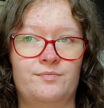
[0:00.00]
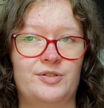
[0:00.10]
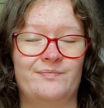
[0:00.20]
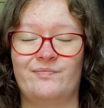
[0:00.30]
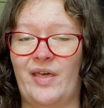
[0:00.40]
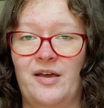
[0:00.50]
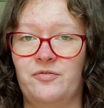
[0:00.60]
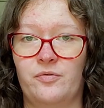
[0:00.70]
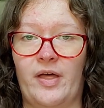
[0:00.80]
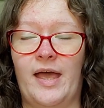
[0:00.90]
but
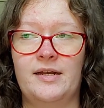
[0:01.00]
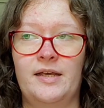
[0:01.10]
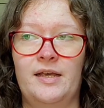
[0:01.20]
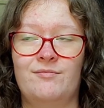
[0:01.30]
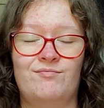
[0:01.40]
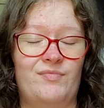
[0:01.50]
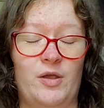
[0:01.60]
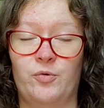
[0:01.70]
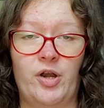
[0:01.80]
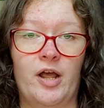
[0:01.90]
after that,
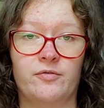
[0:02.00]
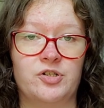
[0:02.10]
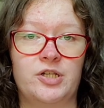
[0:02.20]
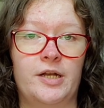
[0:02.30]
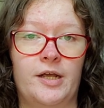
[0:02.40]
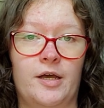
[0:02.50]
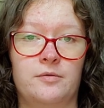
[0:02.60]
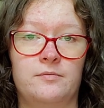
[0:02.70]
they were never seen again.